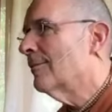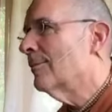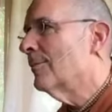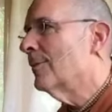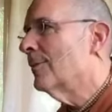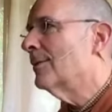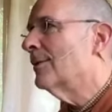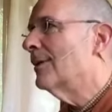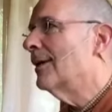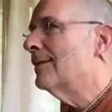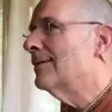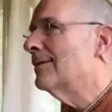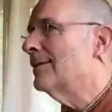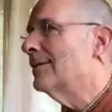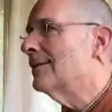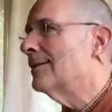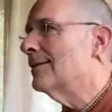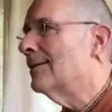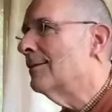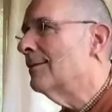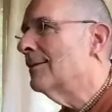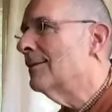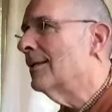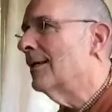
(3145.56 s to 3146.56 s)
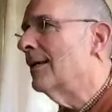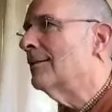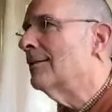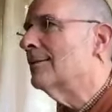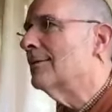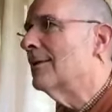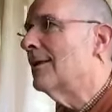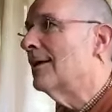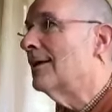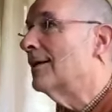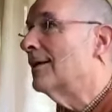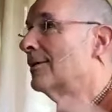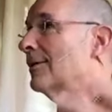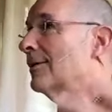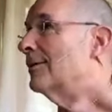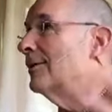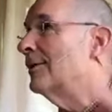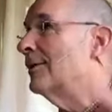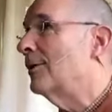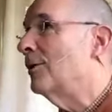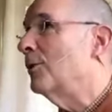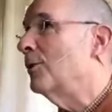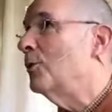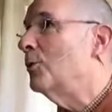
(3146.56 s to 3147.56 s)
But I see sometimes they get
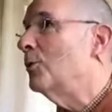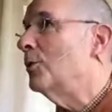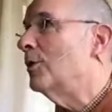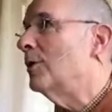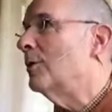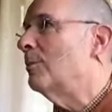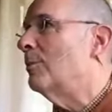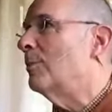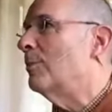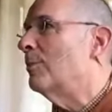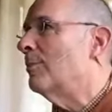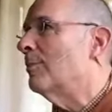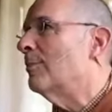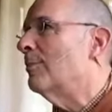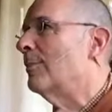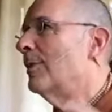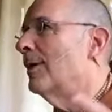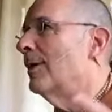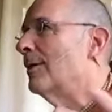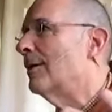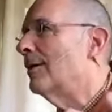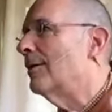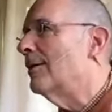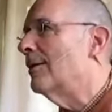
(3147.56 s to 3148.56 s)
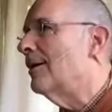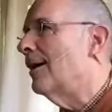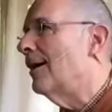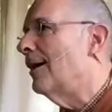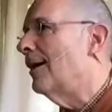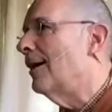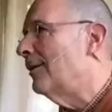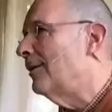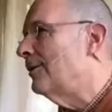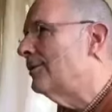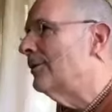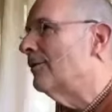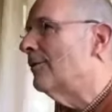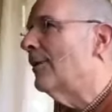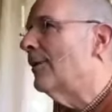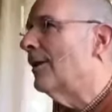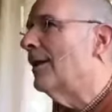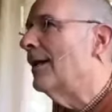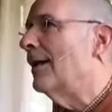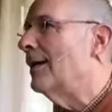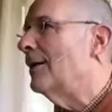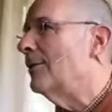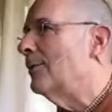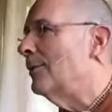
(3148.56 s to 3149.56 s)
deluded by their knowledge of the
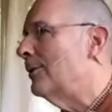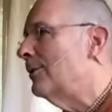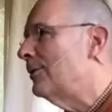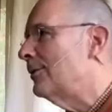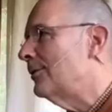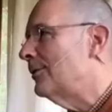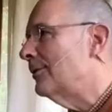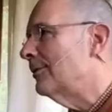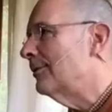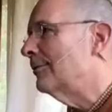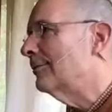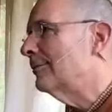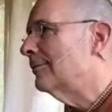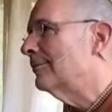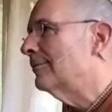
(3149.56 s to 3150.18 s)
language.